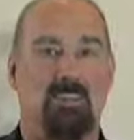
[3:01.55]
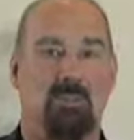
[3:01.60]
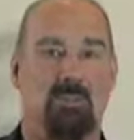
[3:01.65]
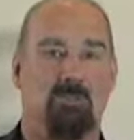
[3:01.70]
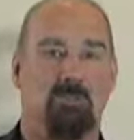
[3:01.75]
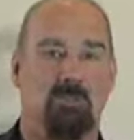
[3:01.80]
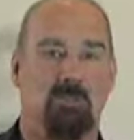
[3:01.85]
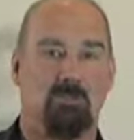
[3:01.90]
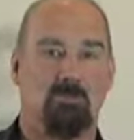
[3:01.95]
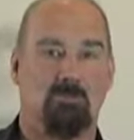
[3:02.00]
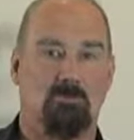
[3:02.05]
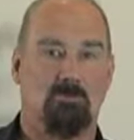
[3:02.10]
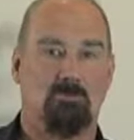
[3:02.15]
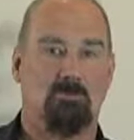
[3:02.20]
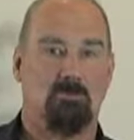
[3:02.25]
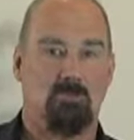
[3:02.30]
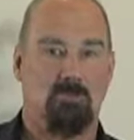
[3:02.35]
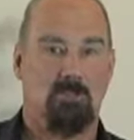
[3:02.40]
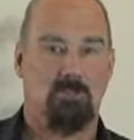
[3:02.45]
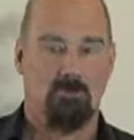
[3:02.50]
You know, don't
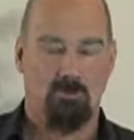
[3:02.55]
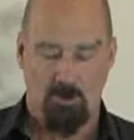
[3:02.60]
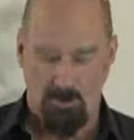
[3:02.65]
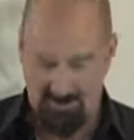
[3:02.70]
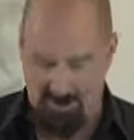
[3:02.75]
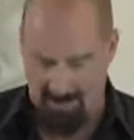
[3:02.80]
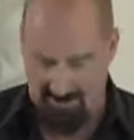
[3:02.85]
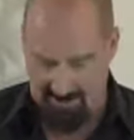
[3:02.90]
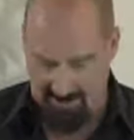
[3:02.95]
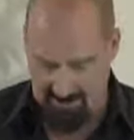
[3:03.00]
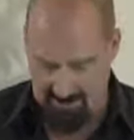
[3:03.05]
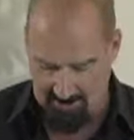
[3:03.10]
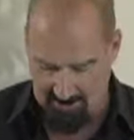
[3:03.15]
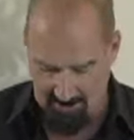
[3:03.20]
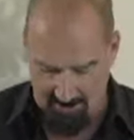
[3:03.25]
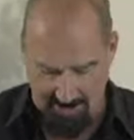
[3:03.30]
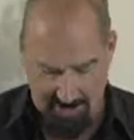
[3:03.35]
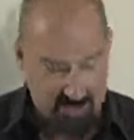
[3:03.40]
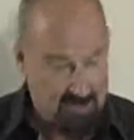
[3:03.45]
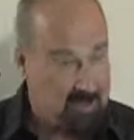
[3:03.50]
don't rush at it.
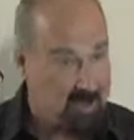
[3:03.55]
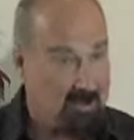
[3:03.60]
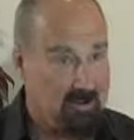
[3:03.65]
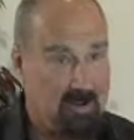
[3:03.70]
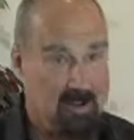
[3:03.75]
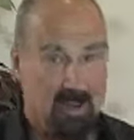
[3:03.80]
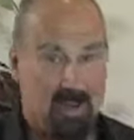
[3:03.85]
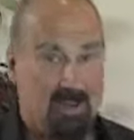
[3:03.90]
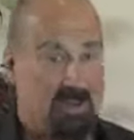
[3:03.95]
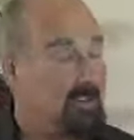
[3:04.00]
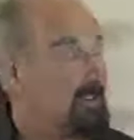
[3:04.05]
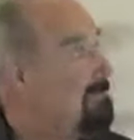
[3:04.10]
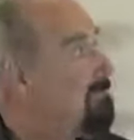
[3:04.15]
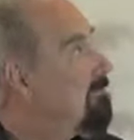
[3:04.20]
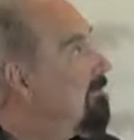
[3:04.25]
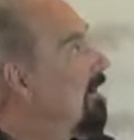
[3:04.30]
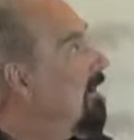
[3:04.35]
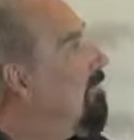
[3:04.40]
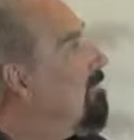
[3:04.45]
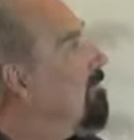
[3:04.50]
You'll get there in the end,
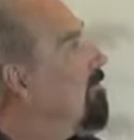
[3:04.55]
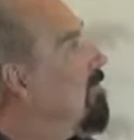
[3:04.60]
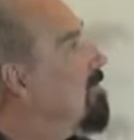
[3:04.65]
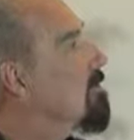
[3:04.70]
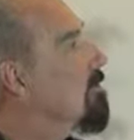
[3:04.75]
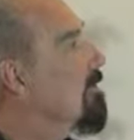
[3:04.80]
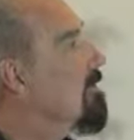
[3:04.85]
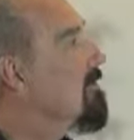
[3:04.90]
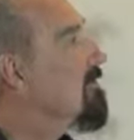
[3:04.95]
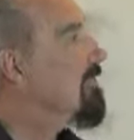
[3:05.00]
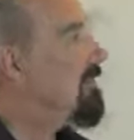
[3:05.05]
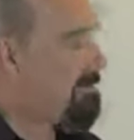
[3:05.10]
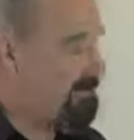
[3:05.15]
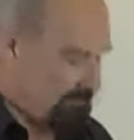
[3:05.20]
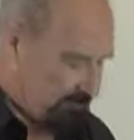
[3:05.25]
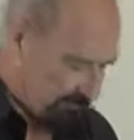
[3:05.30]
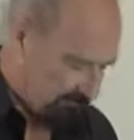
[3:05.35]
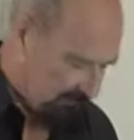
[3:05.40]
right? As we'll see.